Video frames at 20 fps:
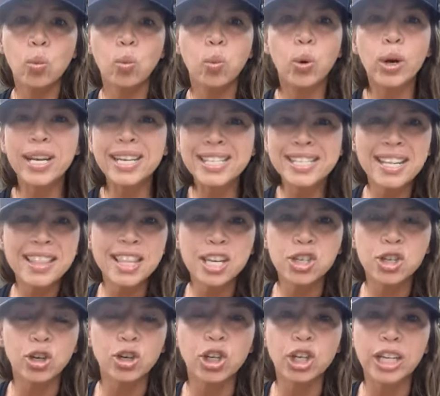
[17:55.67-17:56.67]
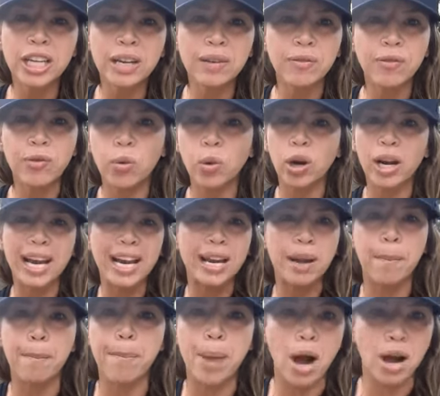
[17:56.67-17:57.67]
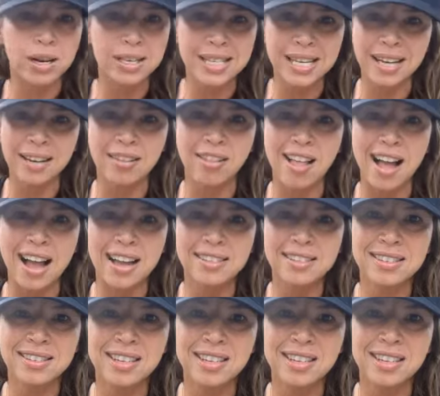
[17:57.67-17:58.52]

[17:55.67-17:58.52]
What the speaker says: What is it that you're looking for in a boxing class?